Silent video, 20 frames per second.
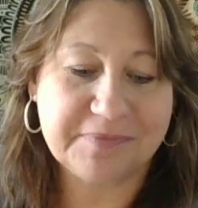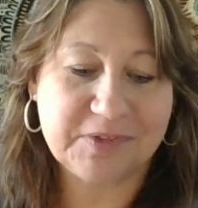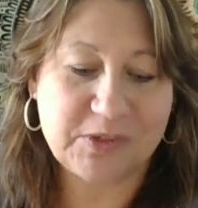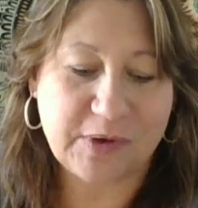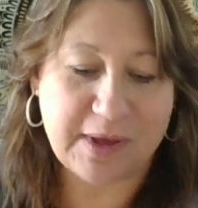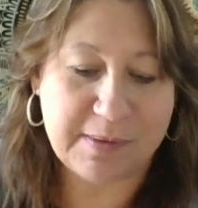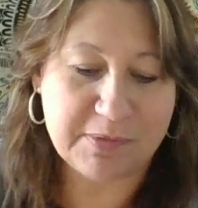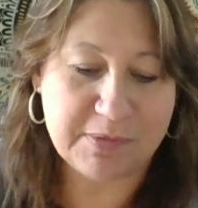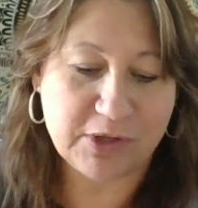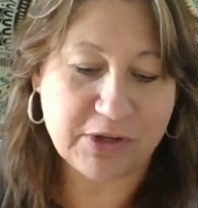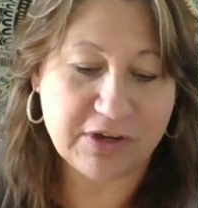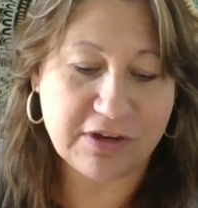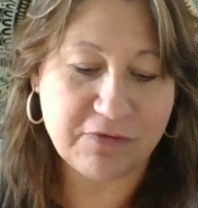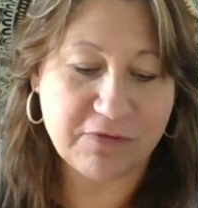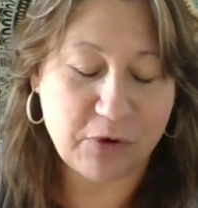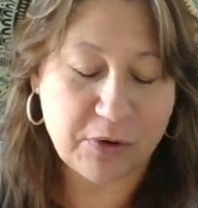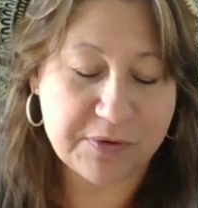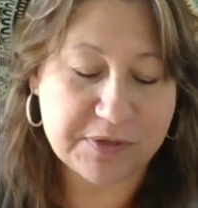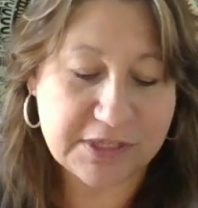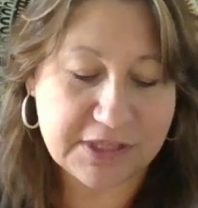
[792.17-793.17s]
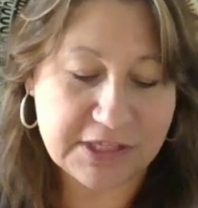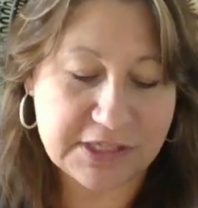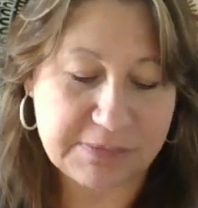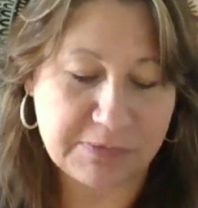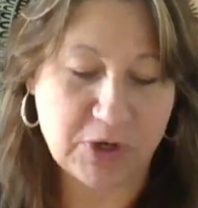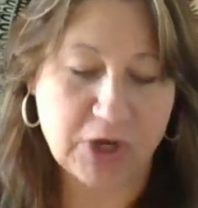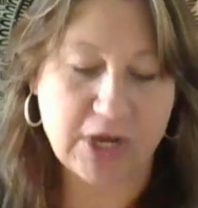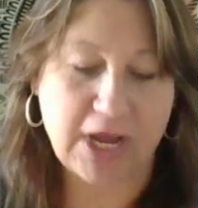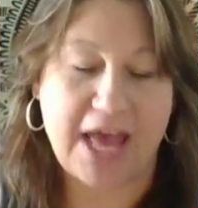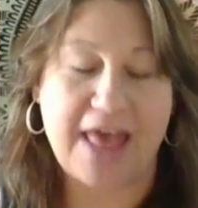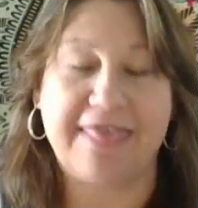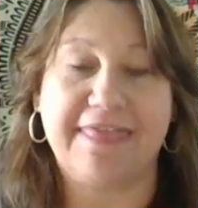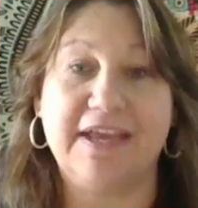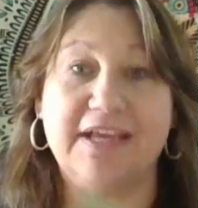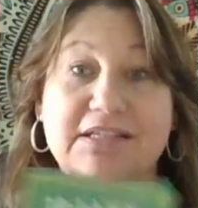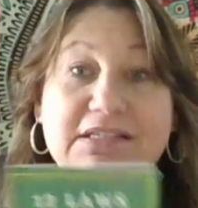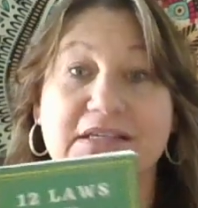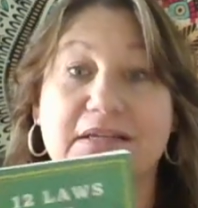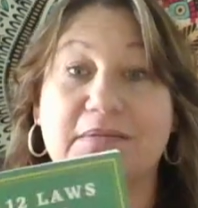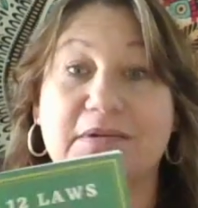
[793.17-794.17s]
So I'm looking forward to this book. I
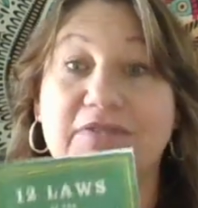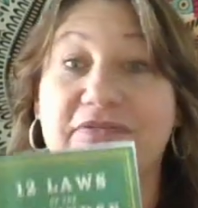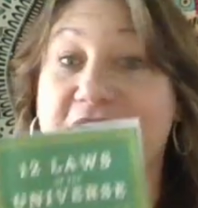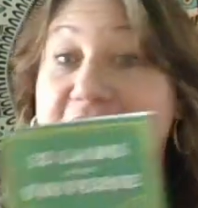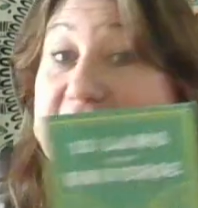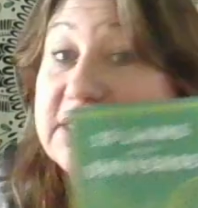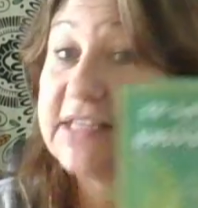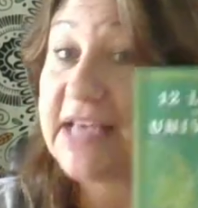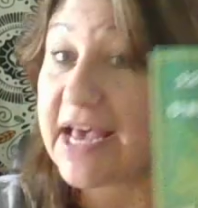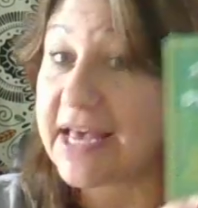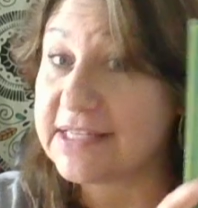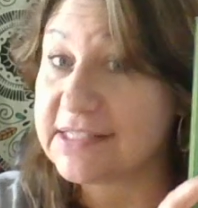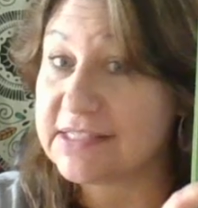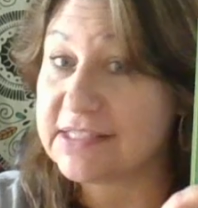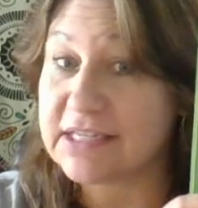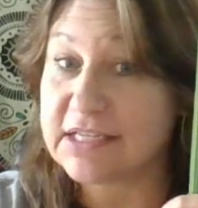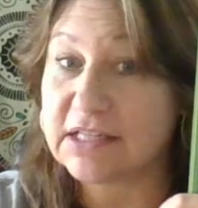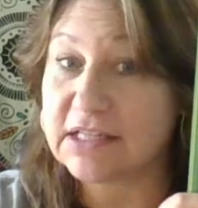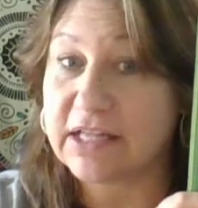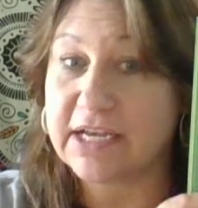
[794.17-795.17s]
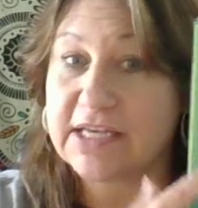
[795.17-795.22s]
think it's going to be fantastic.